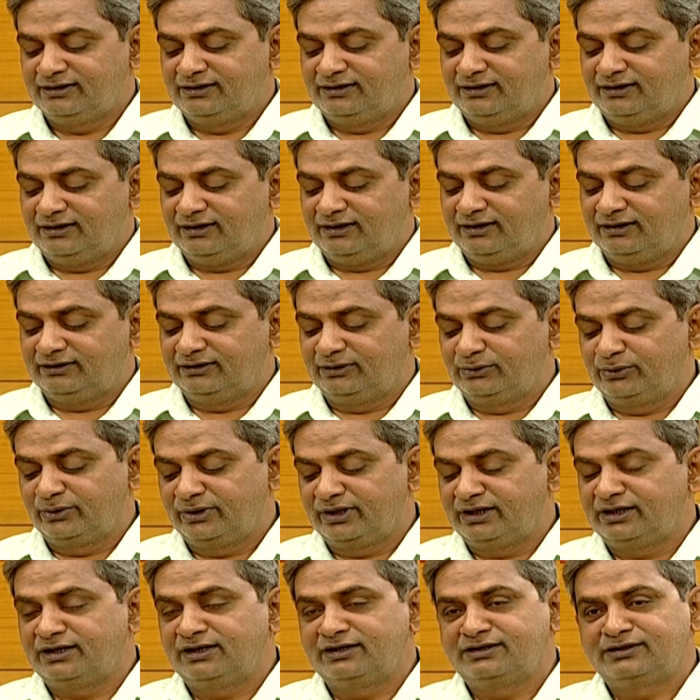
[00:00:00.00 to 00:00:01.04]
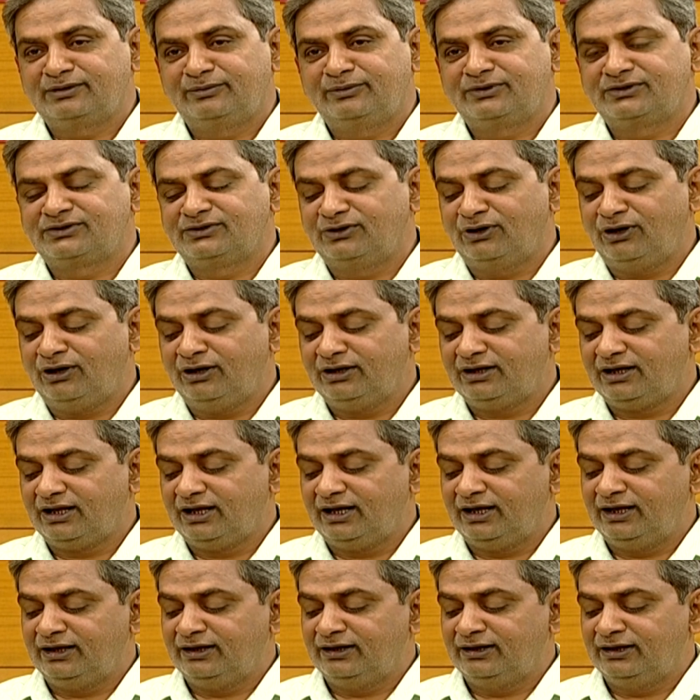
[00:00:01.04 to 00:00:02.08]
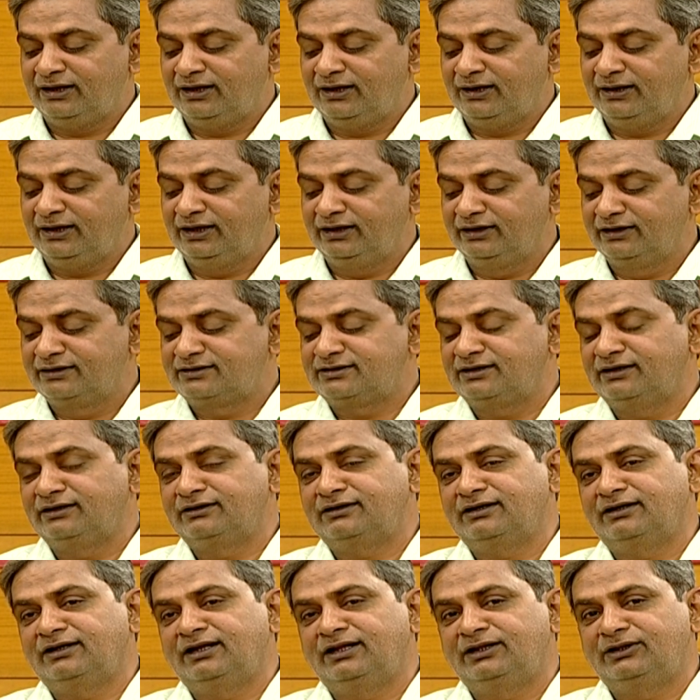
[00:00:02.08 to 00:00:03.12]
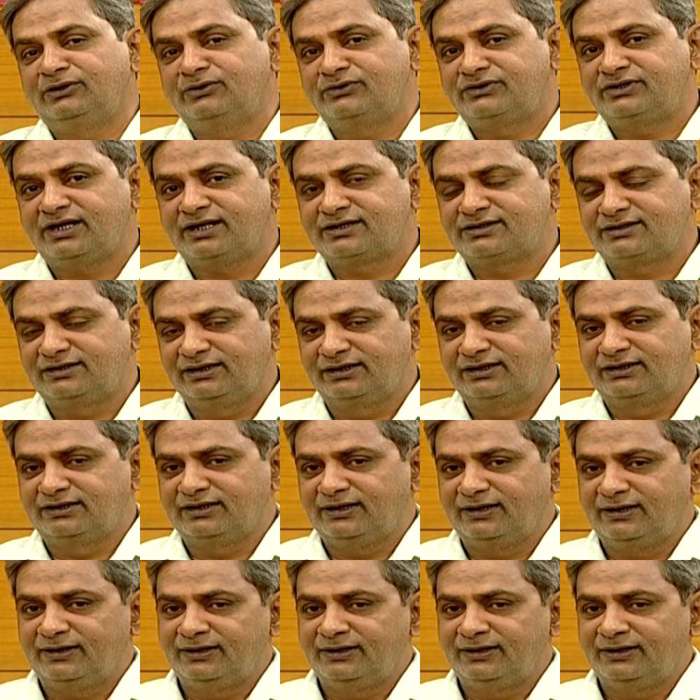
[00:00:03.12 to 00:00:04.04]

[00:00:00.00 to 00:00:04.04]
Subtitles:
that Orientalism is not an innocent and enthusiastic